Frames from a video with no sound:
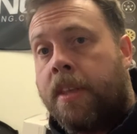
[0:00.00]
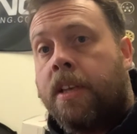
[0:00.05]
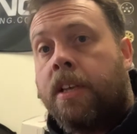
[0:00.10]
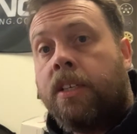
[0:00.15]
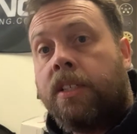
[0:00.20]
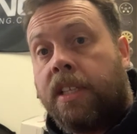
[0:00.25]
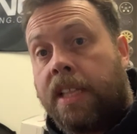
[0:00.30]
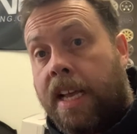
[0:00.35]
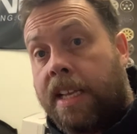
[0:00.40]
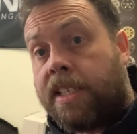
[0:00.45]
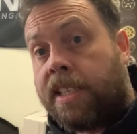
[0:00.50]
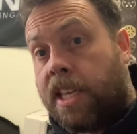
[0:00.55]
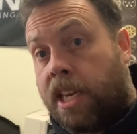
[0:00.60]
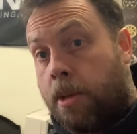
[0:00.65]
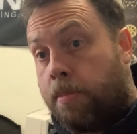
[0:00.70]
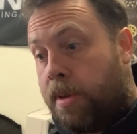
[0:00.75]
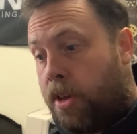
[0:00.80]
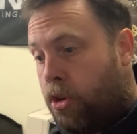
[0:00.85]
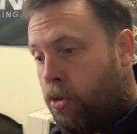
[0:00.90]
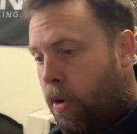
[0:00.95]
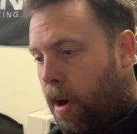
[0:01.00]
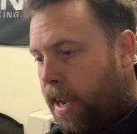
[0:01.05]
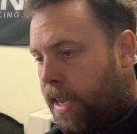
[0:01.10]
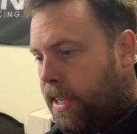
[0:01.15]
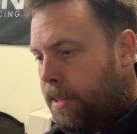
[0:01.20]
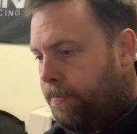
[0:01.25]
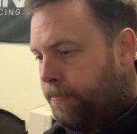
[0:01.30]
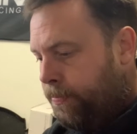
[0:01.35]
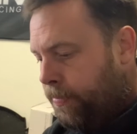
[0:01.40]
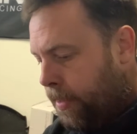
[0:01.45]
So that's going to be great.
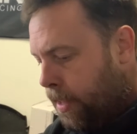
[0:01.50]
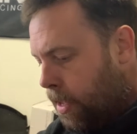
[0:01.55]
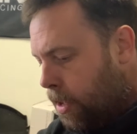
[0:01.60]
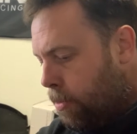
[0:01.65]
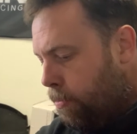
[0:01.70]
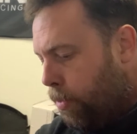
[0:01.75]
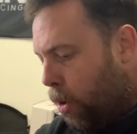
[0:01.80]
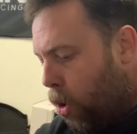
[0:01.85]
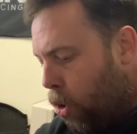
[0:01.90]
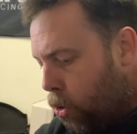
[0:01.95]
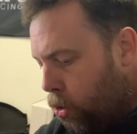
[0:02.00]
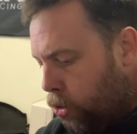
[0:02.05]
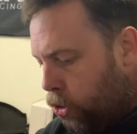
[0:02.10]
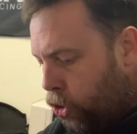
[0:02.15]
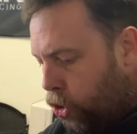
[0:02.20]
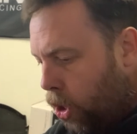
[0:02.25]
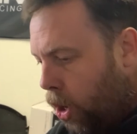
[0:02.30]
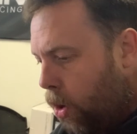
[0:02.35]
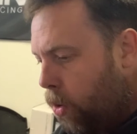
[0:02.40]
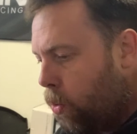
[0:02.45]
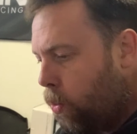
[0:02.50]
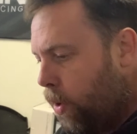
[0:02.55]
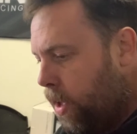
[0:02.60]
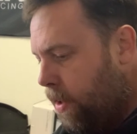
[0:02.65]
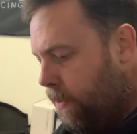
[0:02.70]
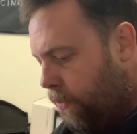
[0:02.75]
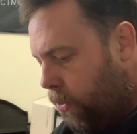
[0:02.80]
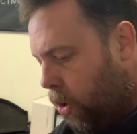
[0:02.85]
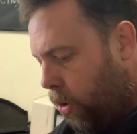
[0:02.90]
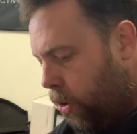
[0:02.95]
But also,
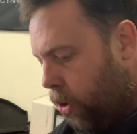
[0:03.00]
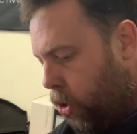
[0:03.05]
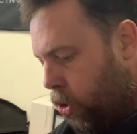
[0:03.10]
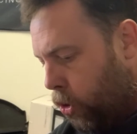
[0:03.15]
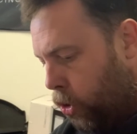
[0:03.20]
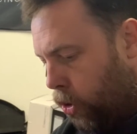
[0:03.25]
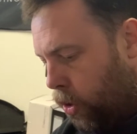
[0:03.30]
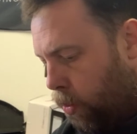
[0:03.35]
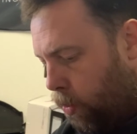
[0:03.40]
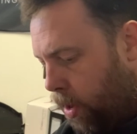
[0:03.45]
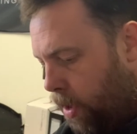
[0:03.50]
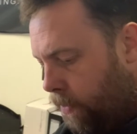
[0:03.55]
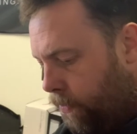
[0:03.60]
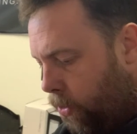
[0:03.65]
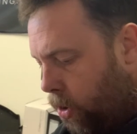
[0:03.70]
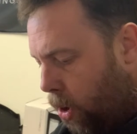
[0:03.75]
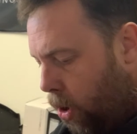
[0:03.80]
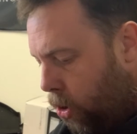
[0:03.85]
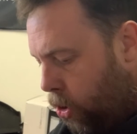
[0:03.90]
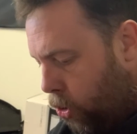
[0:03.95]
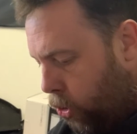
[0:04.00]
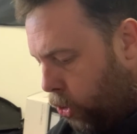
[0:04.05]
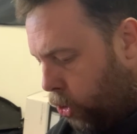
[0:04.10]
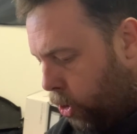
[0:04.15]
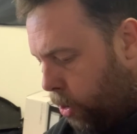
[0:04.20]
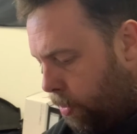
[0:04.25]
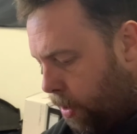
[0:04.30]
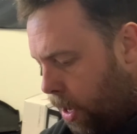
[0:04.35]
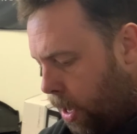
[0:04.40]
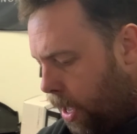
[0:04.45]
we've got a
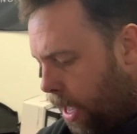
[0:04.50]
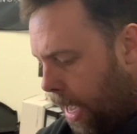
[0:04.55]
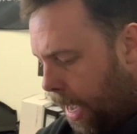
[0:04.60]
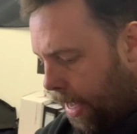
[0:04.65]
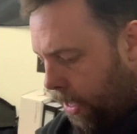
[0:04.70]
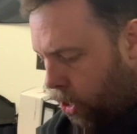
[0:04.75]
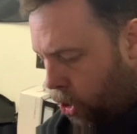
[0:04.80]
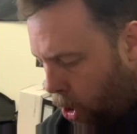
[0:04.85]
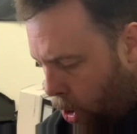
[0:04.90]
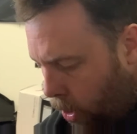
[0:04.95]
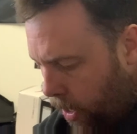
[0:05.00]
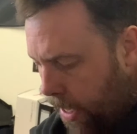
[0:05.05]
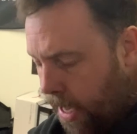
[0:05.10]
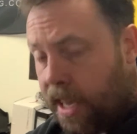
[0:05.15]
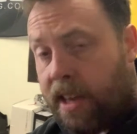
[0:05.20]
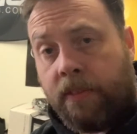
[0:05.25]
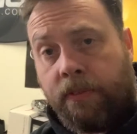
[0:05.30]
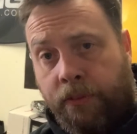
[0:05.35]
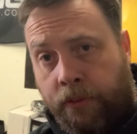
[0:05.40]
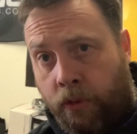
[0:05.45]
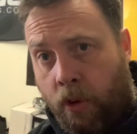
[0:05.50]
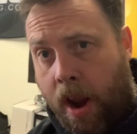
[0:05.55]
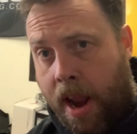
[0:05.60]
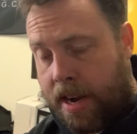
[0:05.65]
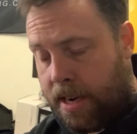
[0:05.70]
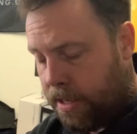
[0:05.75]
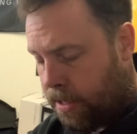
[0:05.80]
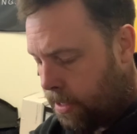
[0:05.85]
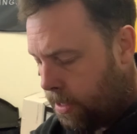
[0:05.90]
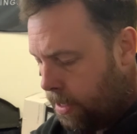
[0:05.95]
customer and colleague and
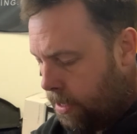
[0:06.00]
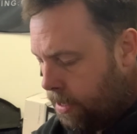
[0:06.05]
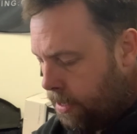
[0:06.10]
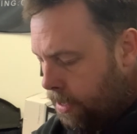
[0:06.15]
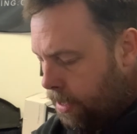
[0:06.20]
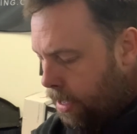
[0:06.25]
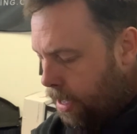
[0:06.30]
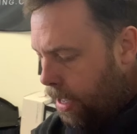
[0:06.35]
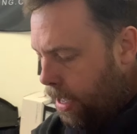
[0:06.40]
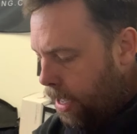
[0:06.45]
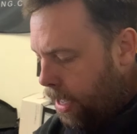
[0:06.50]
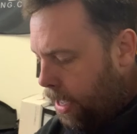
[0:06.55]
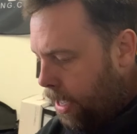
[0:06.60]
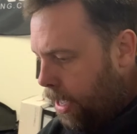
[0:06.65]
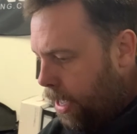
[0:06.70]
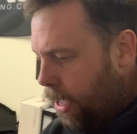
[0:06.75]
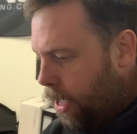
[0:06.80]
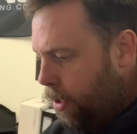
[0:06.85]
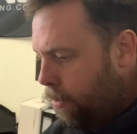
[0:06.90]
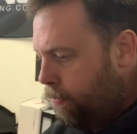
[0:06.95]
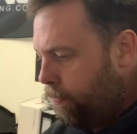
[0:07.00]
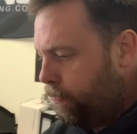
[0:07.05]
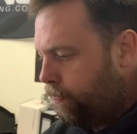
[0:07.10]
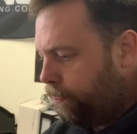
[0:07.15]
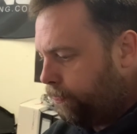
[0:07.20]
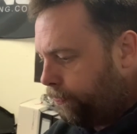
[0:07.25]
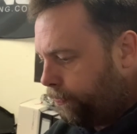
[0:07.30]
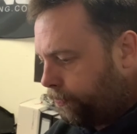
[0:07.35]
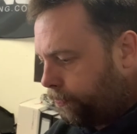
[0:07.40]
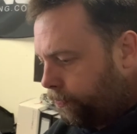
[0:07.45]
friend, and
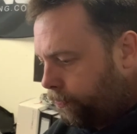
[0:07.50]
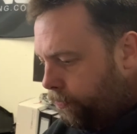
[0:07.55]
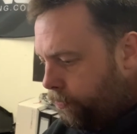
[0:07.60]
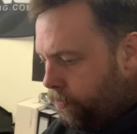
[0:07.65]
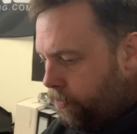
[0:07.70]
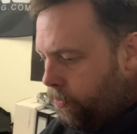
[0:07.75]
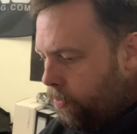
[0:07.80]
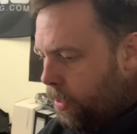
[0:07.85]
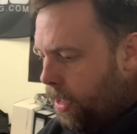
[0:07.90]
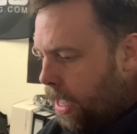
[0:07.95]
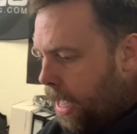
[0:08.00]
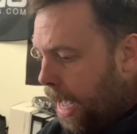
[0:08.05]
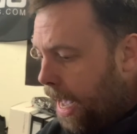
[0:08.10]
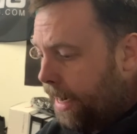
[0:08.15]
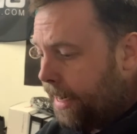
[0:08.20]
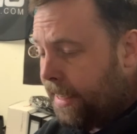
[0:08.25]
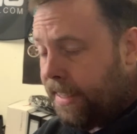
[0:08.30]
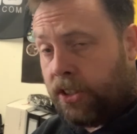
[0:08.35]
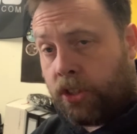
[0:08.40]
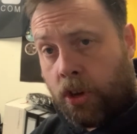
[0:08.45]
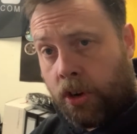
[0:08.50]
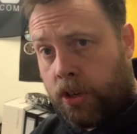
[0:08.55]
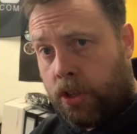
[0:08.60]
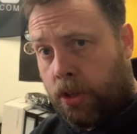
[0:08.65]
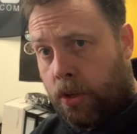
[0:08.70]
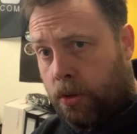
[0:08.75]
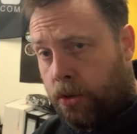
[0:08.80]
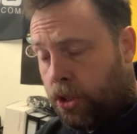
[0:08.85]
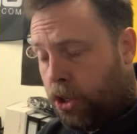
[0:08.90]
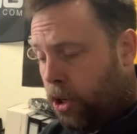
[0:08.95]
he's got a
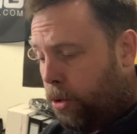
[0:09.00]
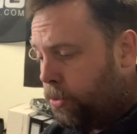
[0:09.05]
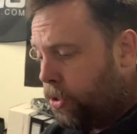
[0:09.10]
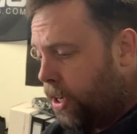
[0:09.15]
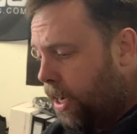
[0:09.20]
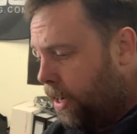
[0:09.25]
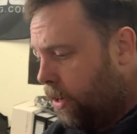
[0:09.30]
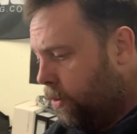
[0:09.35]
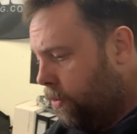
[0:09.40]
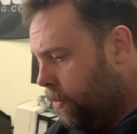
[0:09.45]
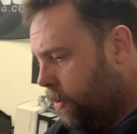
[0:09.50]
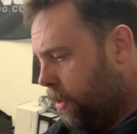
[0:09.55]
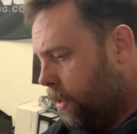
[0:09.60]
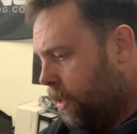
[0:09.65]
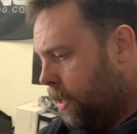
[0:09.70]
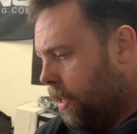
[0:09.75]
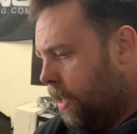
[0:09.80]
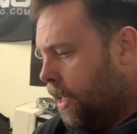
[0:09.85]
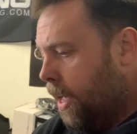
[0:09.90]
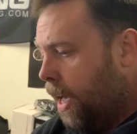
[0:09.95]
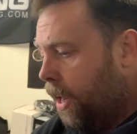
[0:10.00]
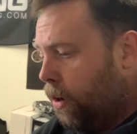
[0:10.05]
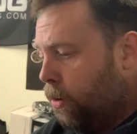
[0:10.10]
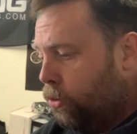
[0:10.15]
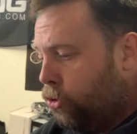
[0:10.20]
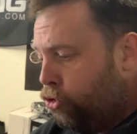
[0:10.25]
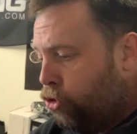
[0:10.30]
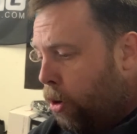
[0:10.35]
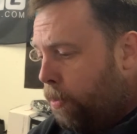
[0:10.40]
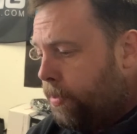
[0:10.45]
YouTube channel. And I
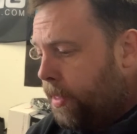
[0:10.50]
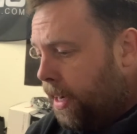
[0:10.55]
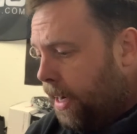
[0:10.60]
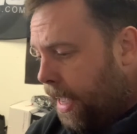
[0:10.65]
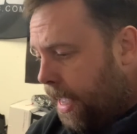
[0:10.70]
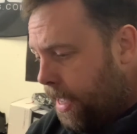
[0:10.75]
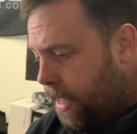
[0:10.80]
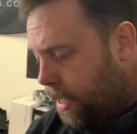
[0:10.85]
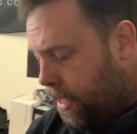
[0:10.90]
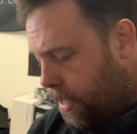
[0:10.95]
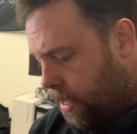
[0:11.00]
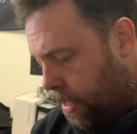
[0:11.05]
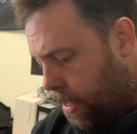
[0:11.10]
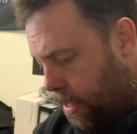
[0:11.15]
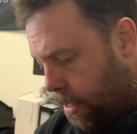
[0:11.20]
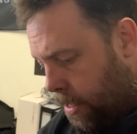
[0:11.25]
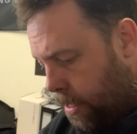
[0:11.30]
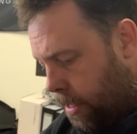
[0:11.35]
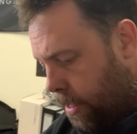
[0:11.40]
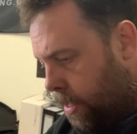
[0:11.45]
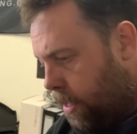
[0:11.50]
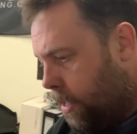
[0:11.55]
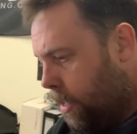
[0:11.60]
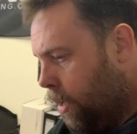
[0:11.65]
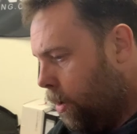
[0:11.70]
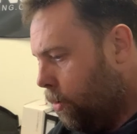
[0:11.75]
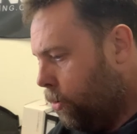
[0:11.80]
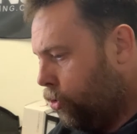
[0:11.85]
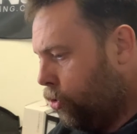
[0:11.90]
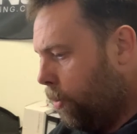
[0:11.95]
will drop the link.
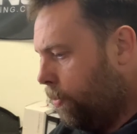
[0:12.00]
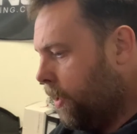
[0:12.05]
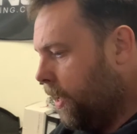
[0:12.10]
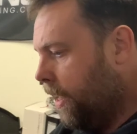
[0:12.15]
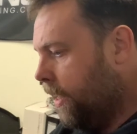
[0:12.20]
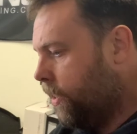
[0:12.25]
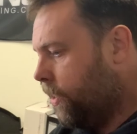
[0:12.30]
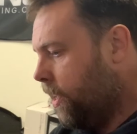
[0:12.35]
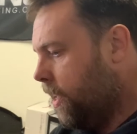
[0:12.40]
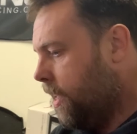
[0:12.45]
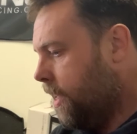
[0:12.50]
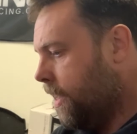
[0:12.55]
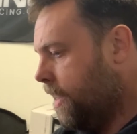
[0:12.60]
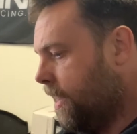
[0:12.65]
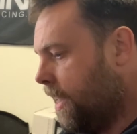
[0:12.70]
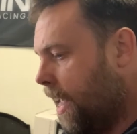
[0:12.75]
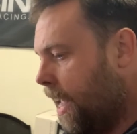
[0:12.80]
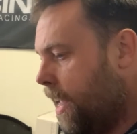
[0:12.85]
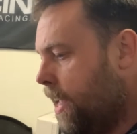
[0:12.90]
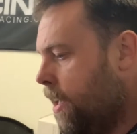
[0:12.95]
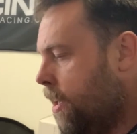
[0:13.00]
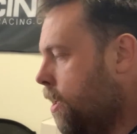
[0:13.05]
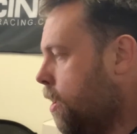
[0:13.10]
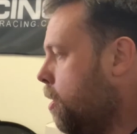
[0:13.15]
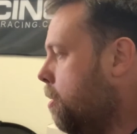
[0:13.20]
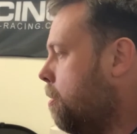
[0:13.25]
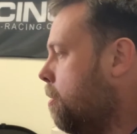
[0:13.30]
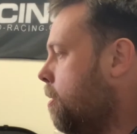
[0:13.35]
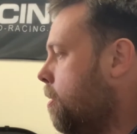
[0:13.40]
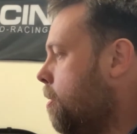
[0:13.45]
I will drop the link so you can see.
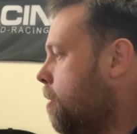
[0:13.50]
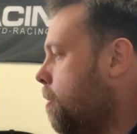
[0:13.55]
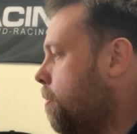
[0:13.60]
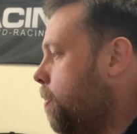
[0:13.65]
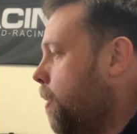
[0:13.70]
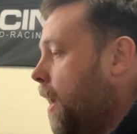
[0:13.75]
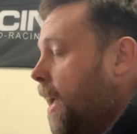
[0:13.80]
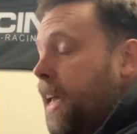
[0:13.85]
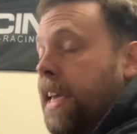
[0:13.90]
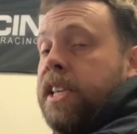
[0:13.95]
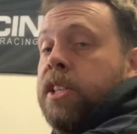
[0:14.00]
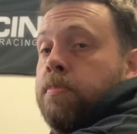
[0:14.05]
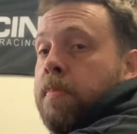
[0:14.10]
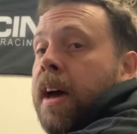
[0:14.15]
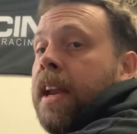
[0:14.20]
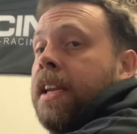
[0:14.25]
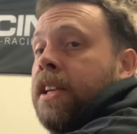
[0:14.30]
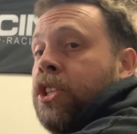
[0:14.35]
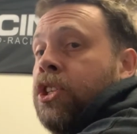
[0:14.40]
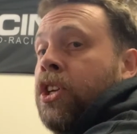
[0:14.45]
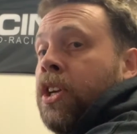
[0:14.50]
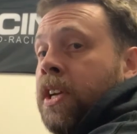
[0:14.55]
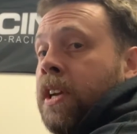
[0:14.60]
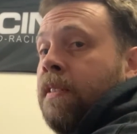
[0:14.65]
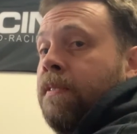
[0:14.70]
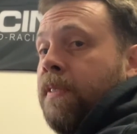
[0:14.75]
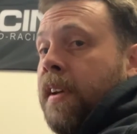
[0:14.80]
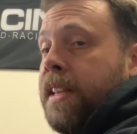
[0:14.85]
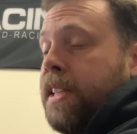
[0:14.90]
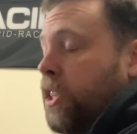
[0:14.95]
But he's managed to
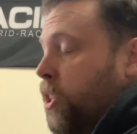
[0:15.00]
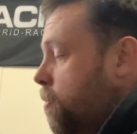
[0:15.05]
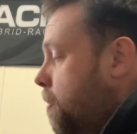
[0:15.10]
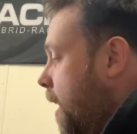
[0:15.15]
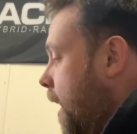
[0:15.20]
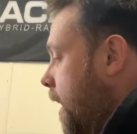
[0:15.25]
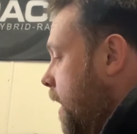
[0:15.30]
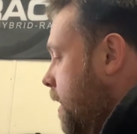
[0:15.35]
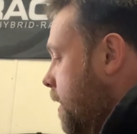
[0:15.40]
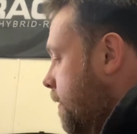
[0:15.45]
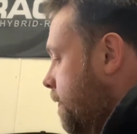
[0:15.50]
convince me